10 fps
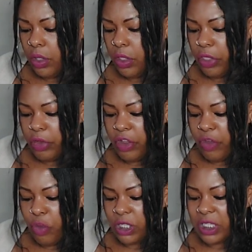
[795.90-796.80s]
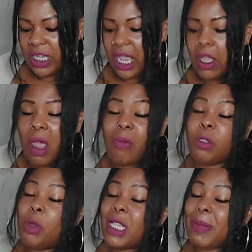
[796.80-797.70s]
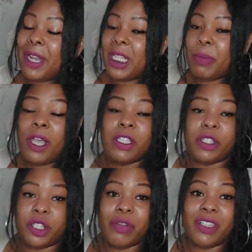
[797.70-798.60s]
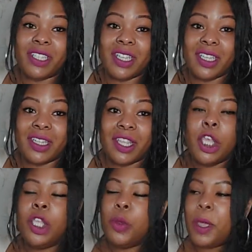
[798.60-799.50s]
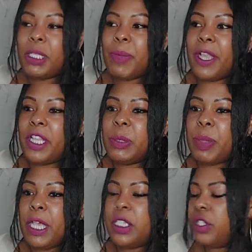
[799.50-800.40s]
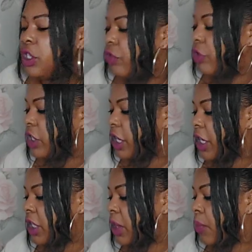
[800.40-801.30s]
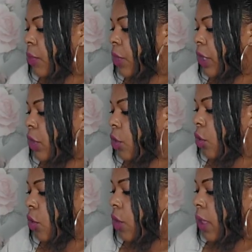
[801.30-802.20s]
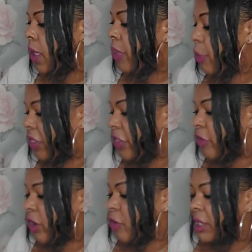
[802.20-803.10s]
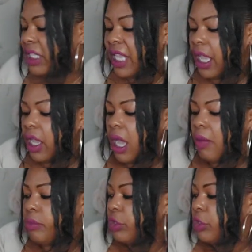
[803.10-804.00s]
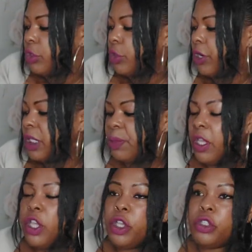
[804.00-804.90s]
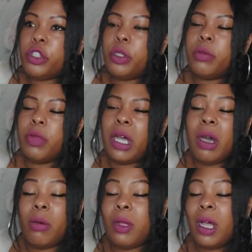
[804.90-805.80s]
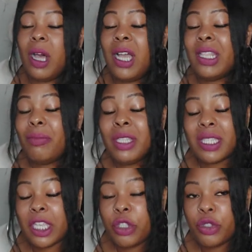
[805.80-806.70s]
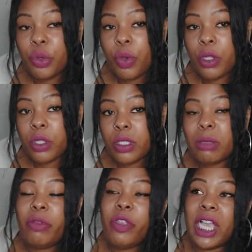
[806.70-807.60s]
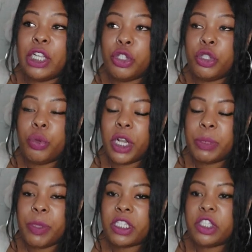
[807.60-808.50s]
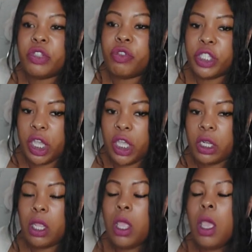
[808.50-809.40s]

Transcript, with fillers: the Three of Wands and Knight of Cups, you expect this person to return. You expect this person to return at some point, or the, with the Three of Wands, Knight of Cups, you do want this. You do. I, I didn't mean to say you do want some of you guys. You do want this person to return.